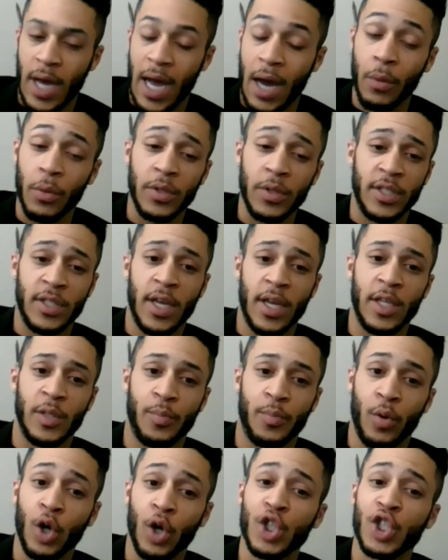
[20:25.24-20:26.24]
I would say is
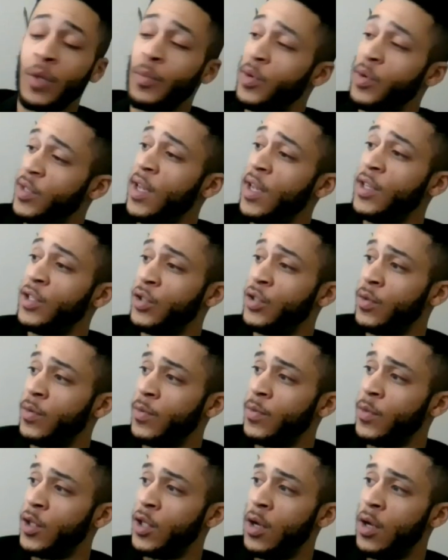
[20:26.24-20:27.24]
pushing the potential.
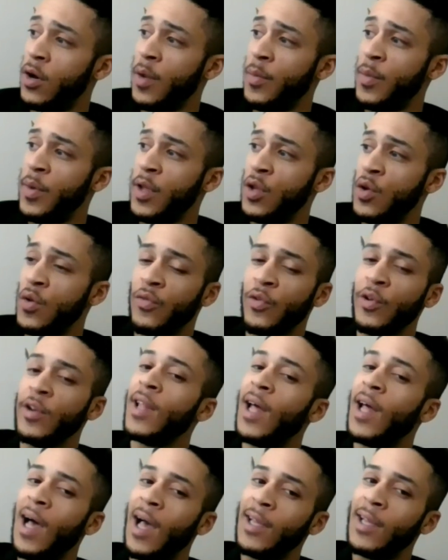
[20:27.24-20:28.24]
You know what I mean? You've
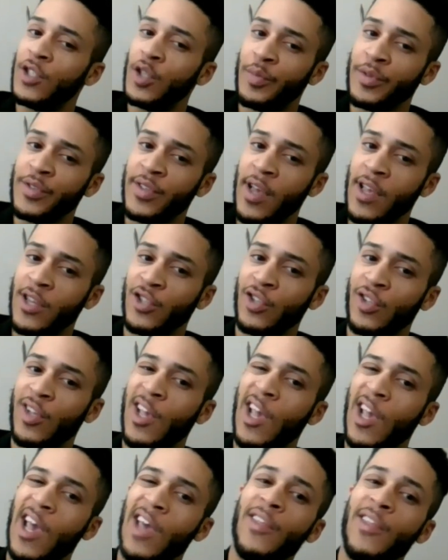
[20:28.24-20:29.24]
realized your potential,
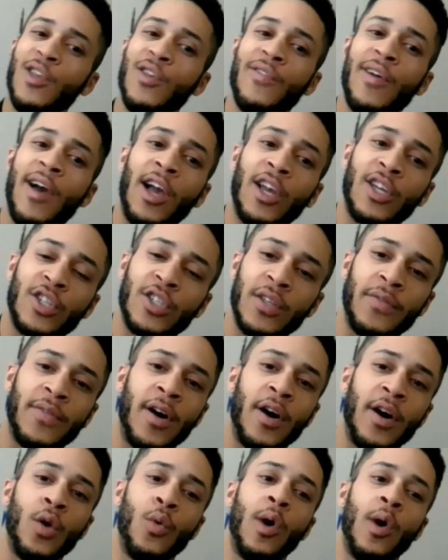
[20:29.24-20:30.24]
and then you've actually
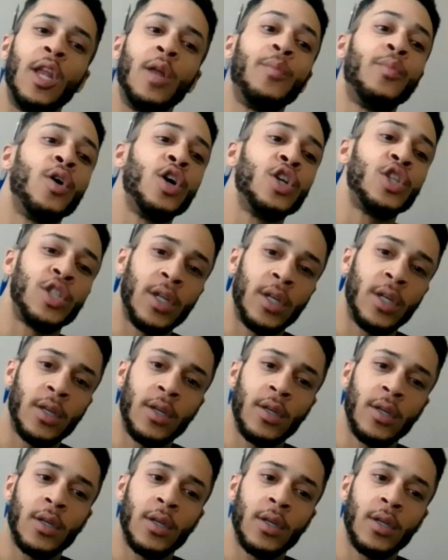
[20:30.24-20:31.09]
found a way to push it.